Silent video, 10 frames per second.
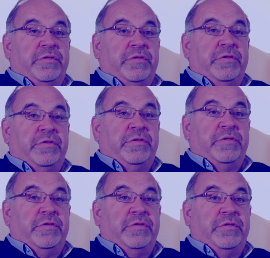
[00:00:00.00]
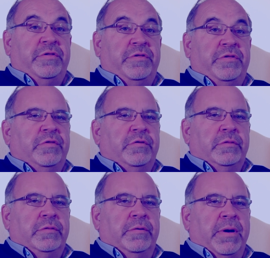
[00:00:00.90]
Well, some of the endorsements
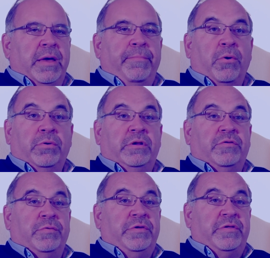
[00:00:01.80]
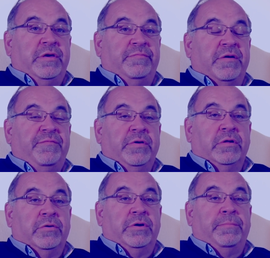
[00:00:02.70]
that my opponent has received I feel
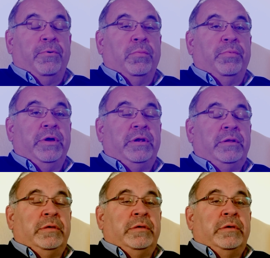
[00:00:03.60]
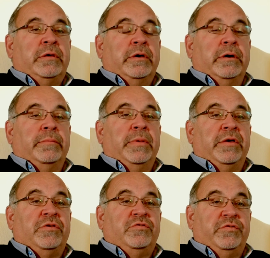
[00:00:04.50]
are inappropriate.
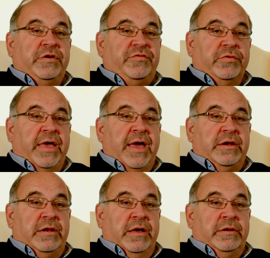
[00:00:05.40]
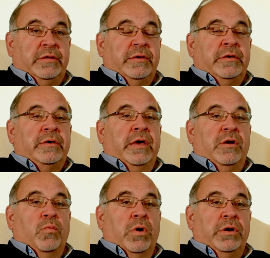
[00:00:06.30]
As a judicial candidate,
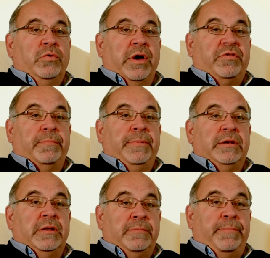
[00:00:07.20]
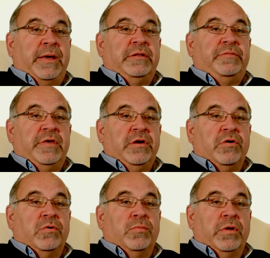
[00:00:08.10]
and one who has to be an independent
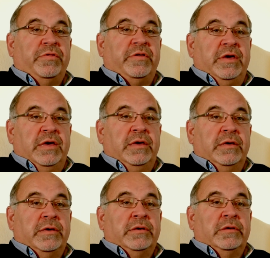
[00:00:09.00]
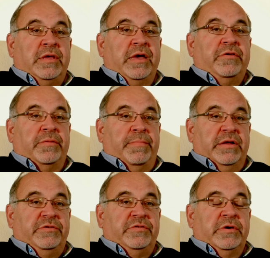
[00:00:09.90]
thinker once he takes the bench,